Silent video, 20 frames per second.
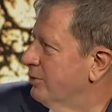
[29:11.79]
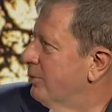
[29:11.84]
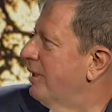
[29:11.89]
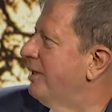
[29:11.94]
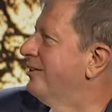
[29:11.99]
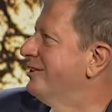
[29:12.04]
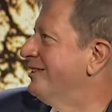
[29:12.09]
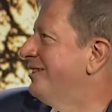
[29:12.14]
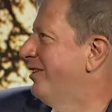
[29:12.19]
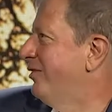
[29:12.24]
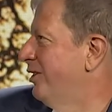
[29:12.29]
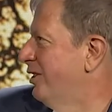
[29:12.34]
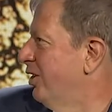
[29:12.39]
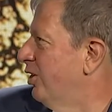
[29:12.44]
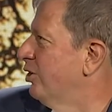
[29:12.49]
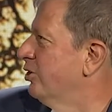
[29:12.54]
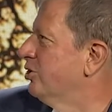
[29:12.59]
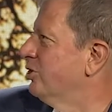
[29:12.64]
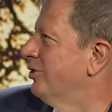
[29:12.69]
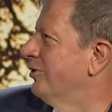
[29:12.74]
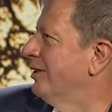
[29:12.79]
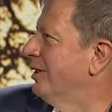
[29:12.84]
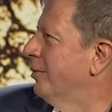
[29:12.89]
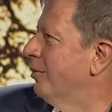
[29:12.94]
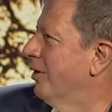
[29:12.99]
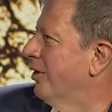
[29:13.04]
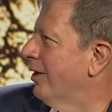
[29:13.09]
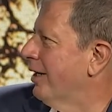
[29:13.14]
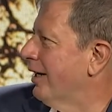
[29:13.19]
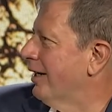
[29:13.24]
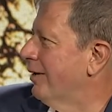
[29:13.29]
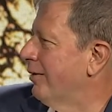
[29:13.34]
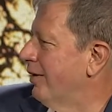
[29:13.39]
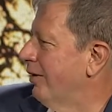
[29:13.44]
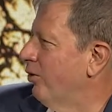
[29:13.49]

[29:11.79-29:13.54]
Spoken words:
Where is there inertia in the market or